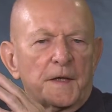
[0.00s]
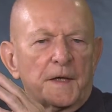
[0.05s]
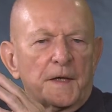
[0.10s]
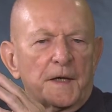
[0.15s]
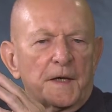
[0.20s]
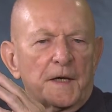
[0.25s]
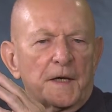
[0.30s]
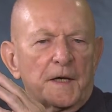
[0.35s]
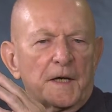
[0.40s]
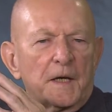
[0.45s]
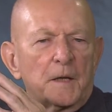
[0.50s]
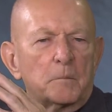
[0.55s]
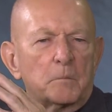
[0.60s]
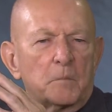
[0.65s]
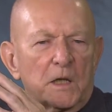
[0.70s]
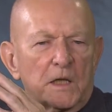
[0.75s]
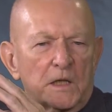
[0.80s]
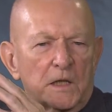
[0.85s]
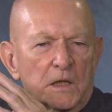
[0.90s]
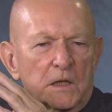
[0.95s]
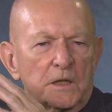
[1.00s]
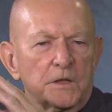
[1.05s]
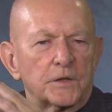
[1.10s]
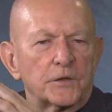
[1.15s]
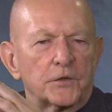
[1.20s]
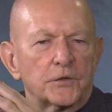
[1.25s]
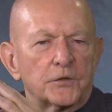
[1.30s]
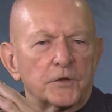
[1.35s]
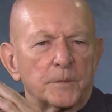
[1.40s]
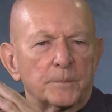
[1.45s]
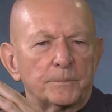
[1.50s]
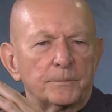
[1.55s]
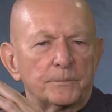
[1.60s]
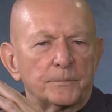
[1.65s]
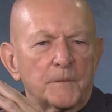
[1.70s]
uh, by our leadership.